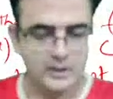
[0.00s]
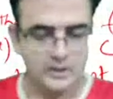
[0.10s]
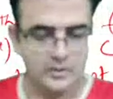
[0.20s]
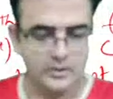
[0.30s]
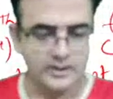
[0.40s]

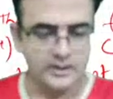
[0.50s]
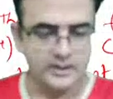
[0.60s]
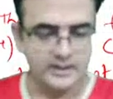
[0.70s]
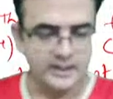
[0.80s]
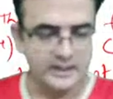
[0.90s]
Okay,
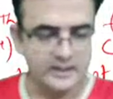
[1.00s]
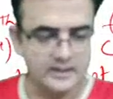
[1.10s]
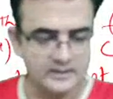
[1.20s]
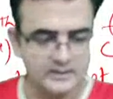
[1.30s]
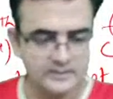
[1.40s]
and
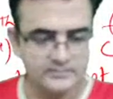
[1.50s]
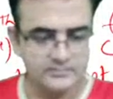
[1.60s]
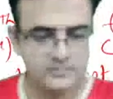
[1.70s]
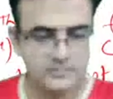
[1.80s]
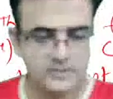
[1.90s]

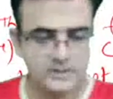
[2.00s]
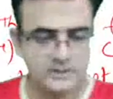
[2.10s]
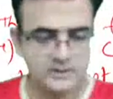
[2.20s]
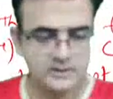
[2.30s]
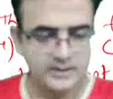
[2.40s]

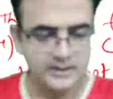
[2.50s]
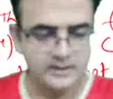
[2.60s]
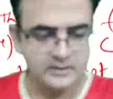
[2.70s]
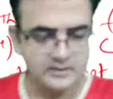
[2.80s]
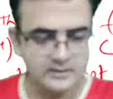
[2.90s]

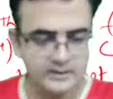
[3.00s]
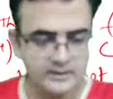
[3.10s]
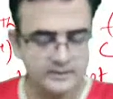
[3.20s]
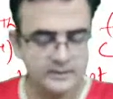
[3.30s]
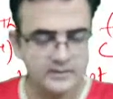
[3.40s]
then
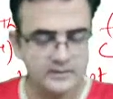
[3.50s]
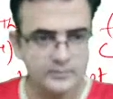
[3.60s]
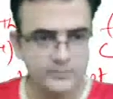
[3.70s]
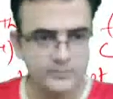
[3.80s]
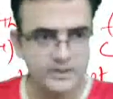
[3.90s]
another
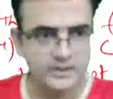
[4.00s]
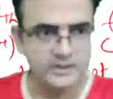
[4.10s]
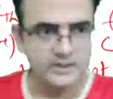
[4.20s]
important thing